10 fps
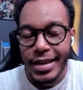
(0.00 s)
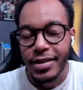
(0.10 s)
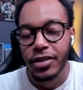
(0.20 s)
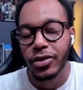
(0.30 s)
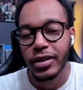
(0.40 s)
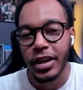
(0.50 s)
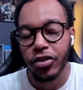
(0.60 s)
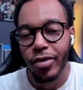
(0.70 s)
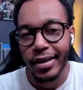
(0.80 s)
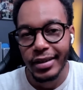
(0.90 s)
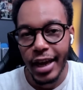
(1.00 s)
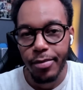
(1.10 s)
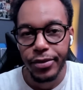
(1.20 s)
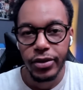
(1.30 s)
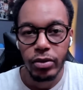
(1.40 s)
This was an interesting
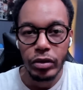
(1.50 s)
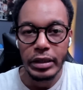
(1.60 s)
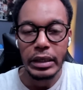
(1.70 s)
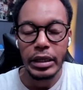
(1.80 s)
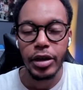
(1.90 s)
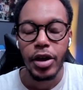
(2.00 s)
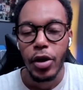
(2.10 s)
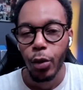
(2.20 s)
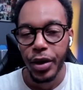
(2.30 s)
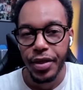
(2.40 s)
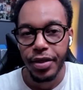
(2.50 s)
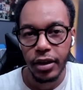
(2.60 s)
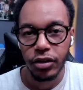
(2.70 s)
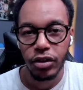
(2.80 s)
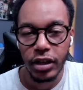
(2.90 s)
episode dealing with
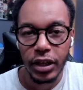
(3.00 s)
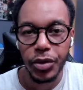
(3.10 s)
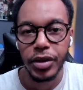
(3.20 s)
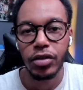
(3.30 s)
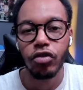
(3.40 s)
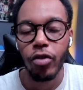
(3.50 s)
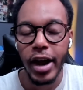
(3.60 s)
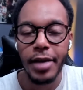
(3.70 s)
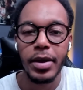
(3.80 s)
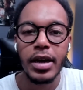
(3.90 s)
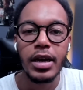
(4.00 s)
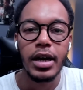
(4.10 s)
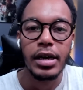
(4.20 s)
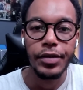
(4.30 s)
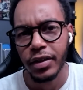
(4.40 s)
dealing with this tribe
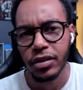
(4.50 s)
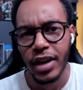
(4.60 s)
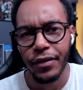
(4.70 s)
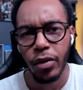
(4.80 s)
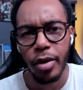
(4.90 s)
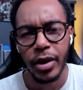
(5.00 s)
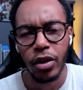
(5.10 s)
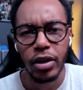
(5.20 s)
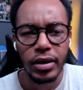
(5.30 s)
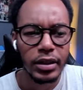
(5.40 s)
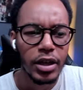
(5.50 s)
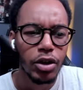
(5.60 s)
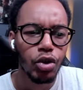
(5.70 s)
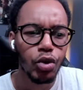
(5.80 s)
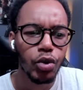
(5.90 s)
of these Jaffa women and girls
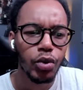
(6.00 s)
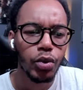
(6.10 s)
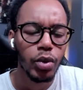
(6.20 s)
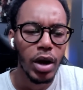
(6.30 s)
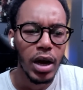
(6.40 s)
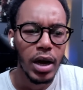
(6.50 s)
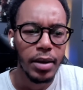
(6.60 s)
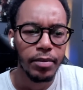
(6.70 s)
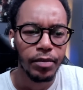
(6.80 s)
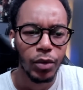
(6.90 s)
who um,